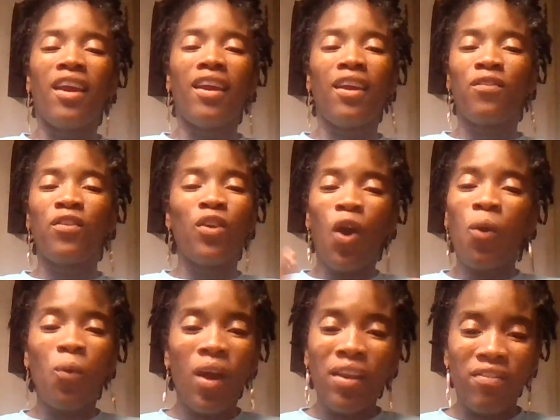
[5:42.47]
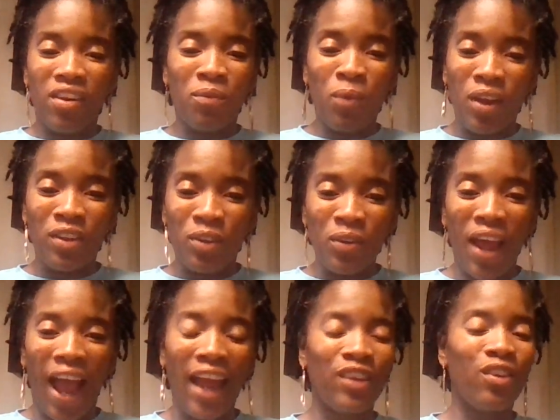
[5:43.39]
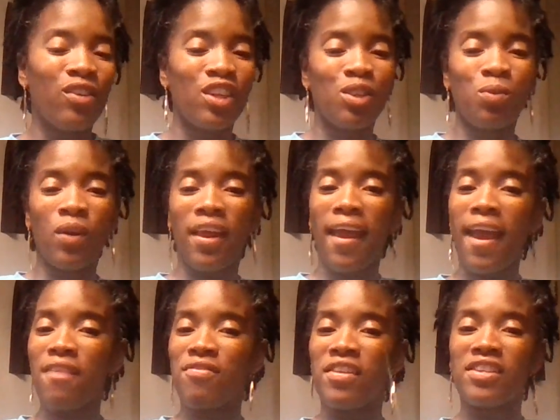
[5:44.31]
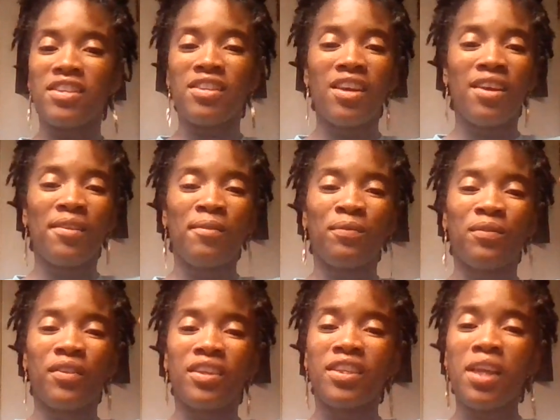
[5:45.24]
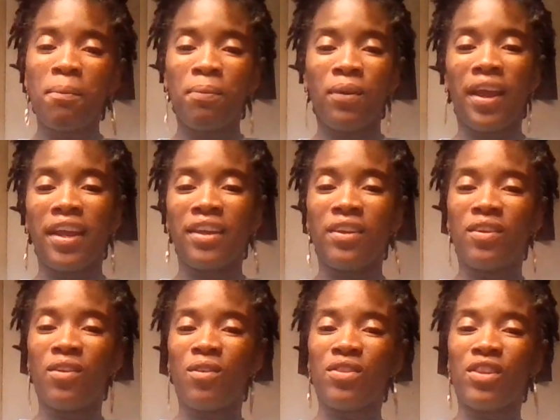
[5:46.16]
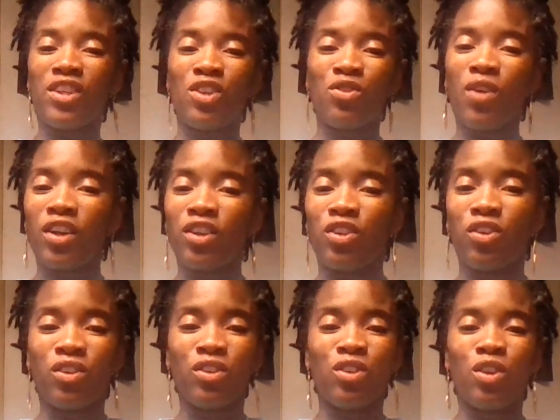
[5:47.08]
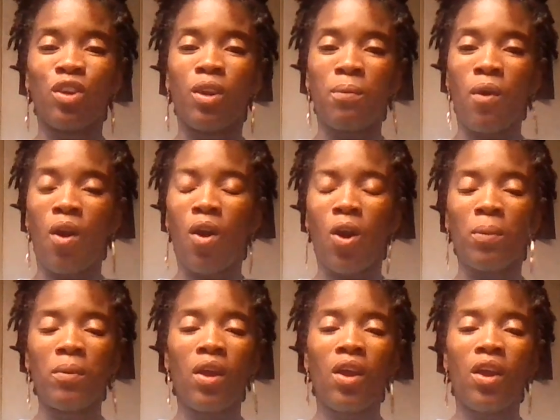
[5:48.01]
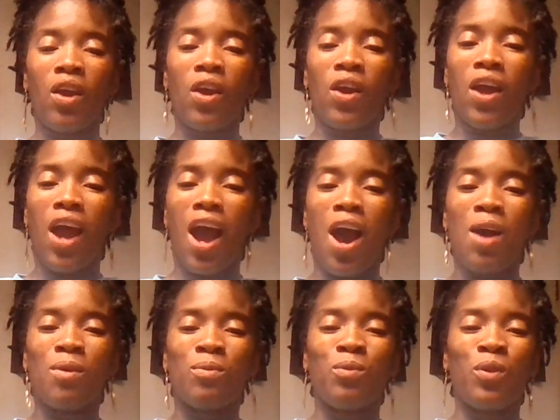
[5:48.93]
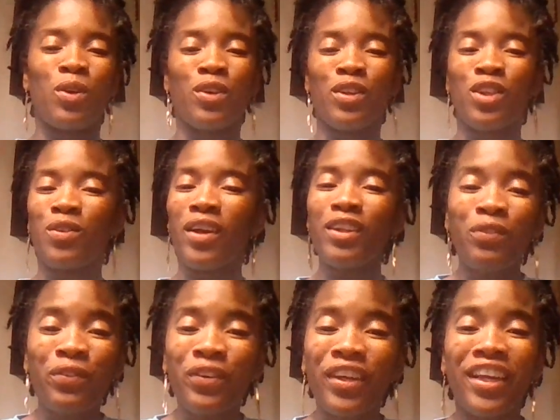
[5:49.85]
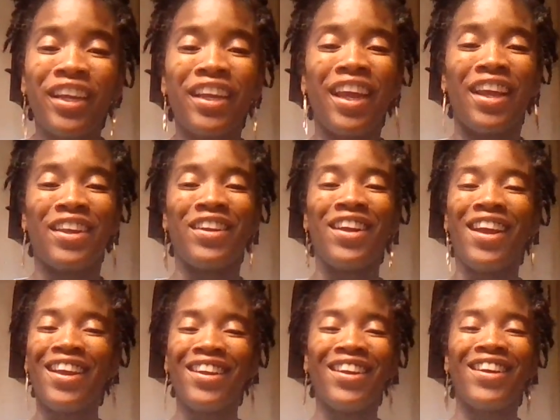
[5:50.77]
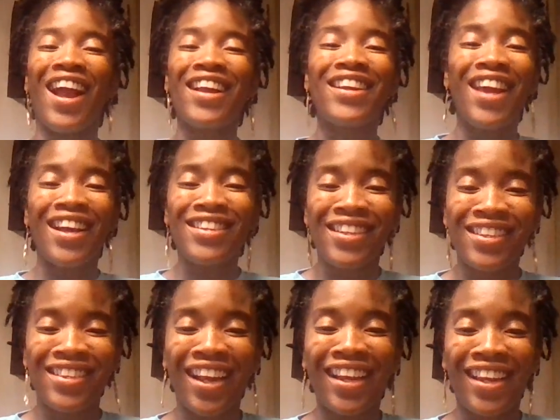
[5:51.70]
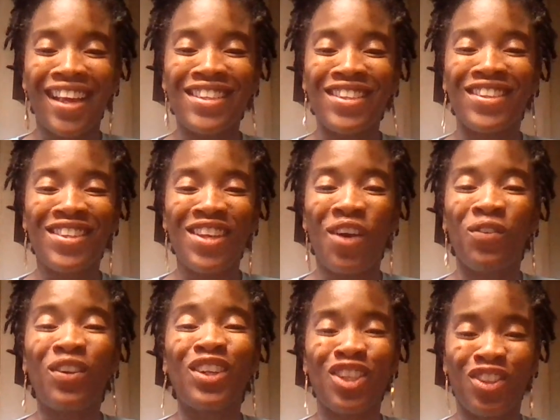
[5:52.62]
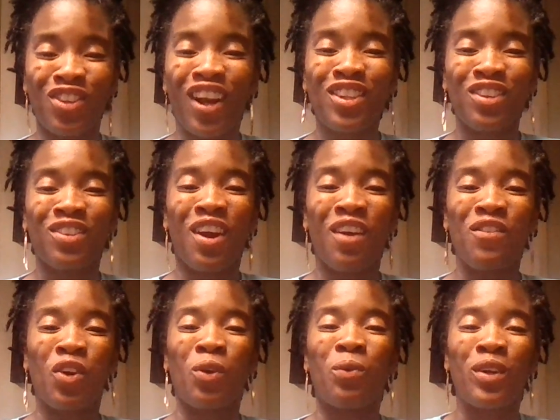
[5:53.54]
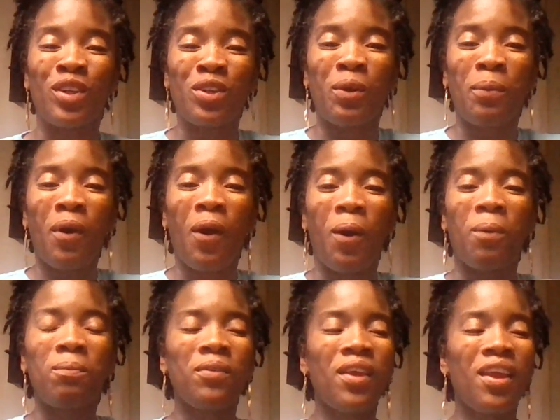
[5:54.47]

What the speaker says: If you don't want to do that and you just want to have this template or this structure to your poem, where you're stress-free and you're not second-guessing yourself on the structure of your original poem,